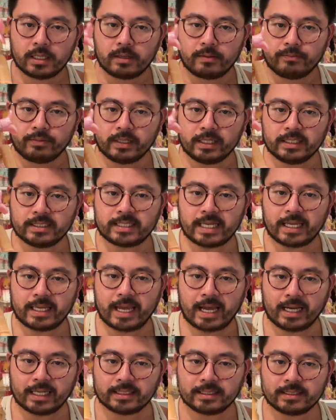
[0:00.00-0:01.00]
Please say
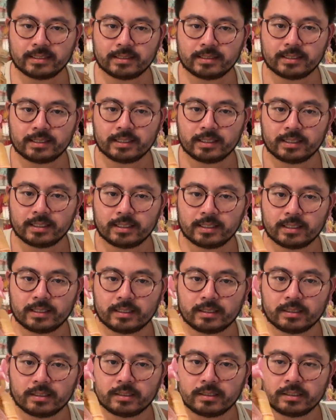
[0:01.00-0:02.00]
yes.
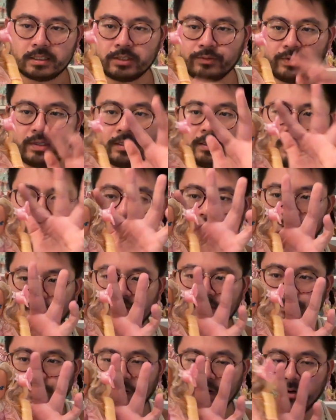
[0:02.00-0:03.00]
Do we love
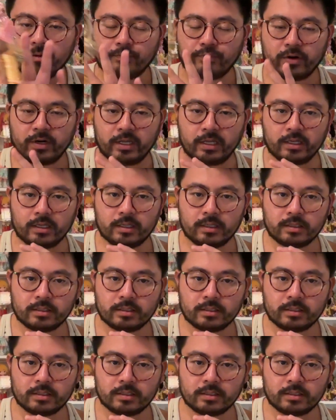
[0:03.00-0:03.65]
Sparkle Pretty